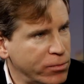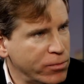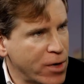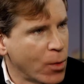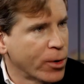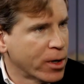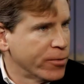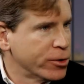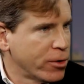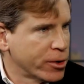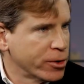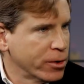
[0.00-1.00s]
network
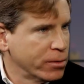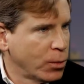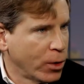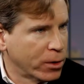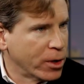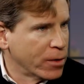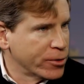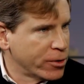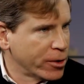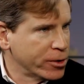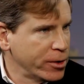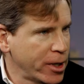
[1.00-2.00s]
infrastructure.
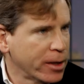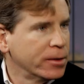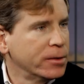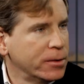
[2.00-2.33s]
Absolutely, infrastructure. yeah.